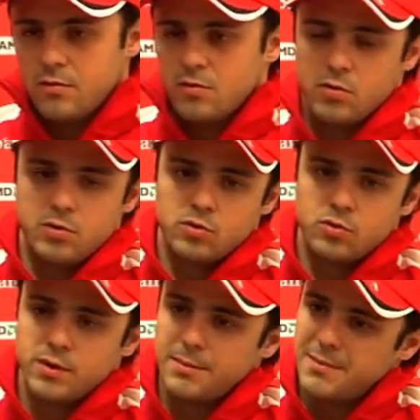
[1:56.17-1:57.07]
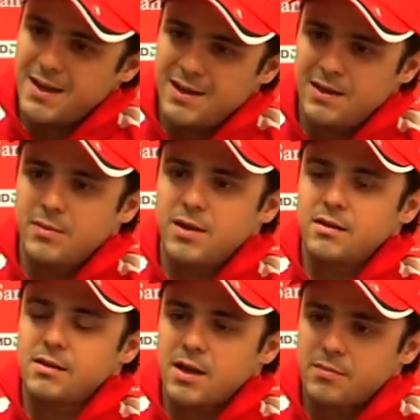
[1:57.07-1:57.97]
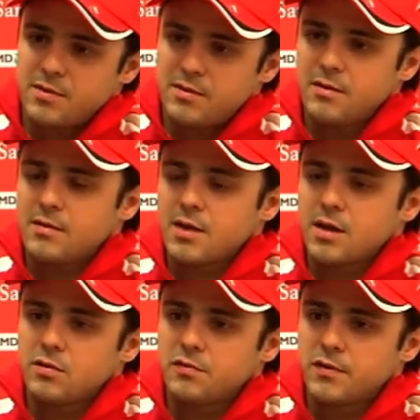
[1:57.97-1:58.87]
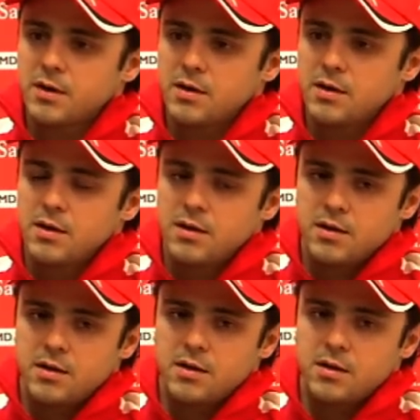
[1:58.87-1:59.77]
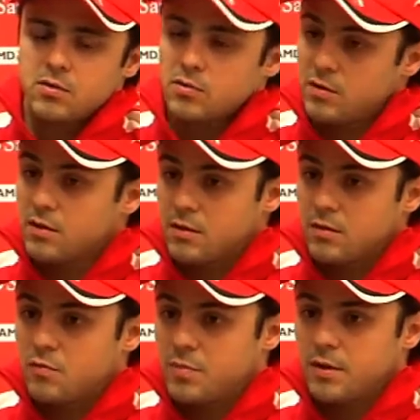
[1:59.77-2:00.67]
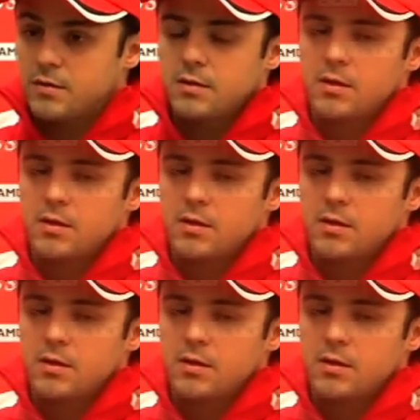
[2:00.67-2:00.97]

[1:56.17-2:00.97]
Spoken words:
So you're doing many times this kind of consistent speed